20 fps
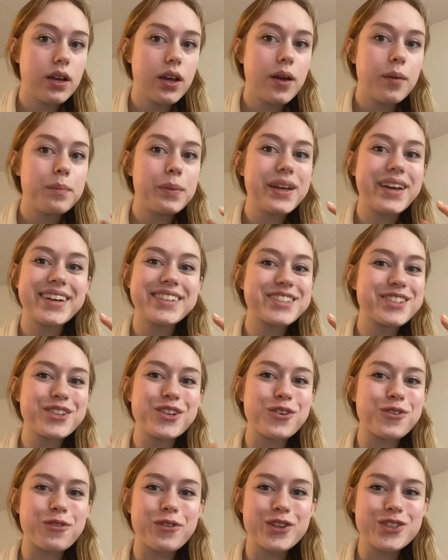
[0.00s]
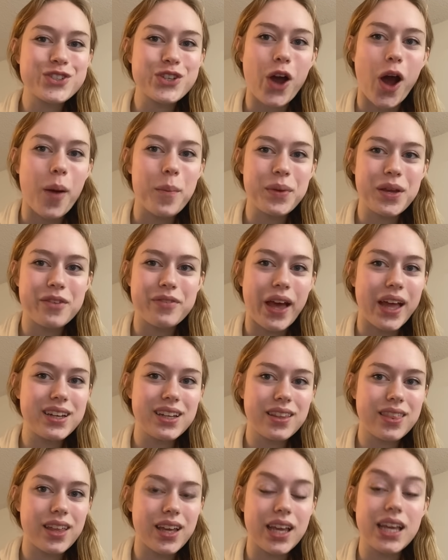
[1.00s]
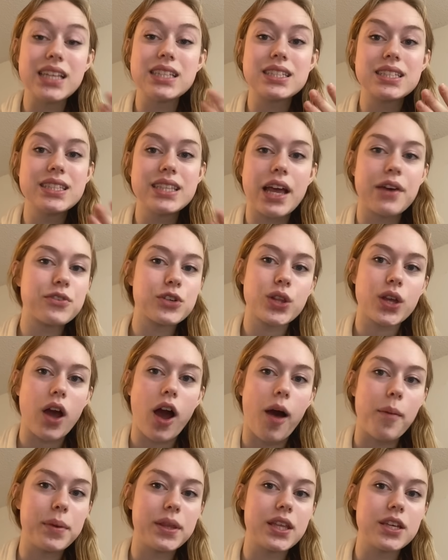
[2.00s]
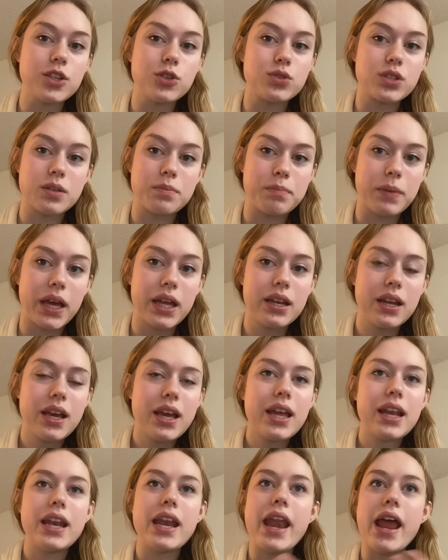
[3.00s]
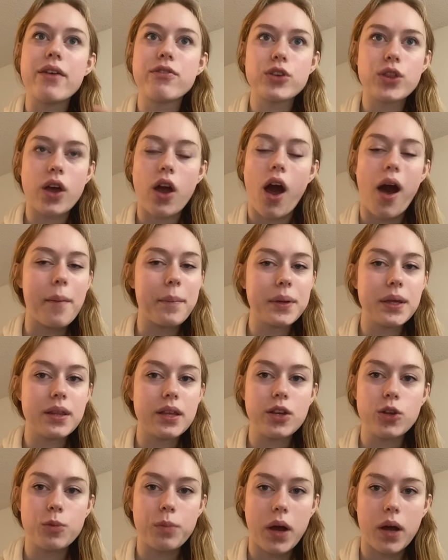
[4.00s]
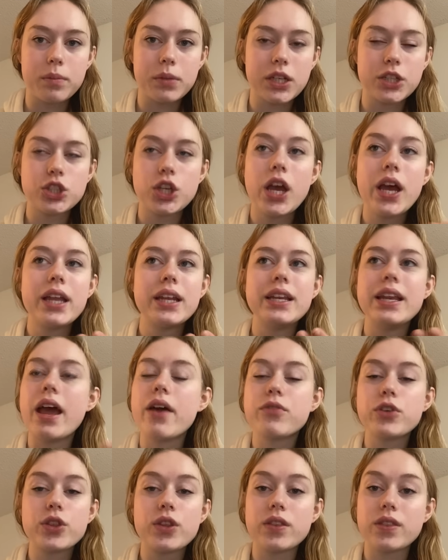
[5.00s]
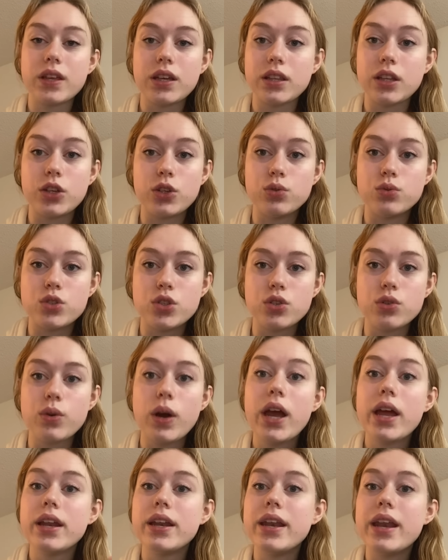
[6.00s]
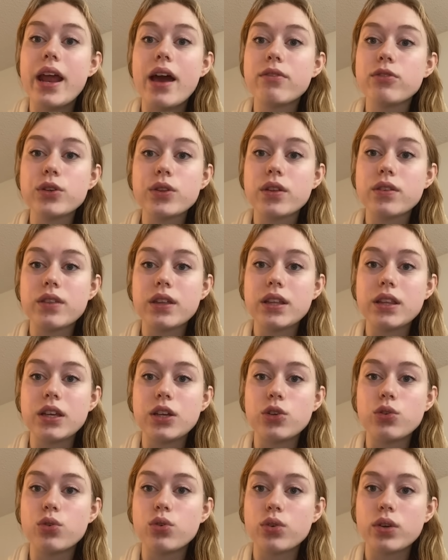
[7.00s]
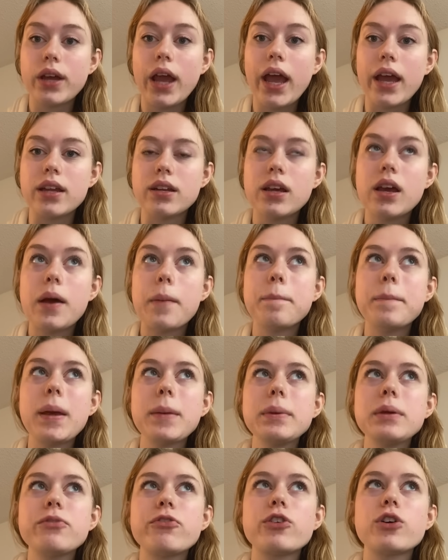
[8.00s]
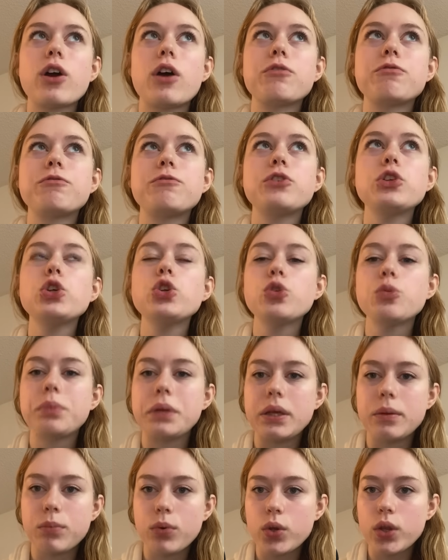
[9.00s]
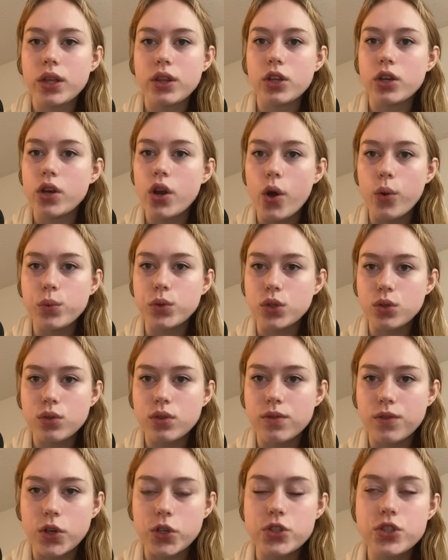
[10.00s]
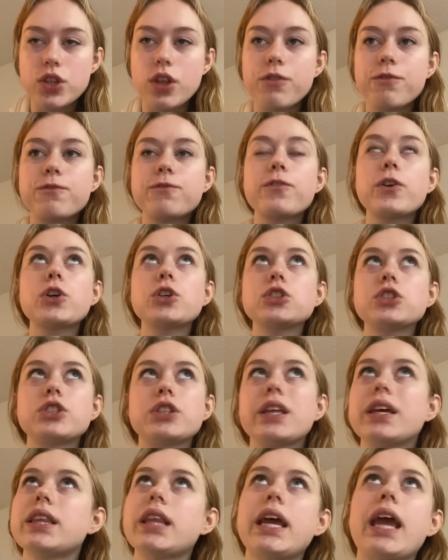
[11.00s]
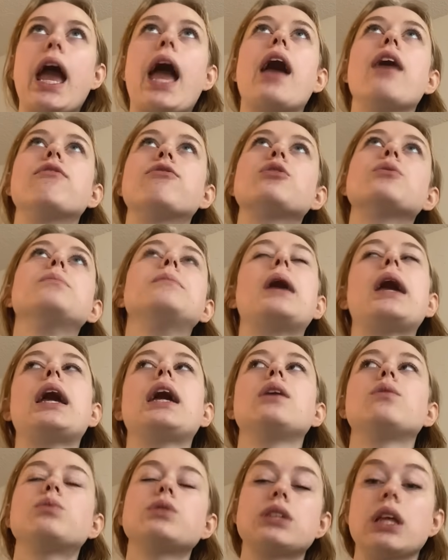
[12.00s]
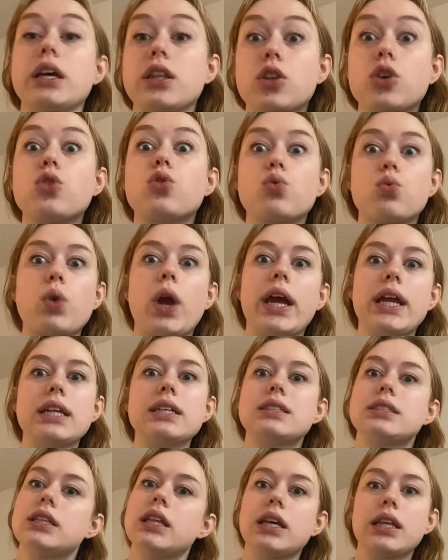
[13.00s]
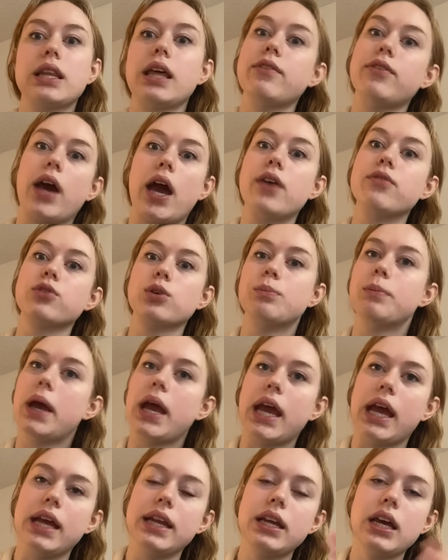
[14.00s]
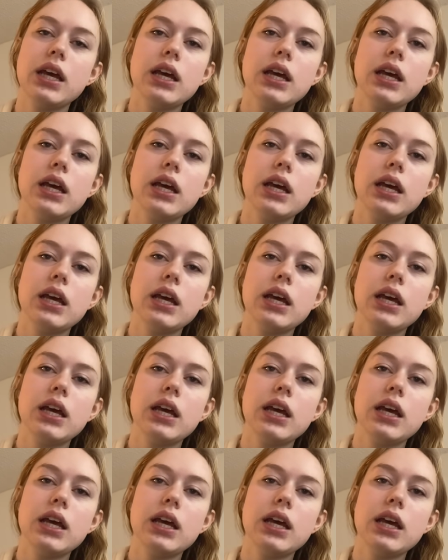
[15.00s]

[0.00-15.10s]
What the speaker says: Because your first copy of anything is never the copy that you submit, never the copy that you publish, never the thing that you do, never the thing that you create. Maybe for a few people in the known universe, the first thing they ever made was like the greatest thing they've ever made.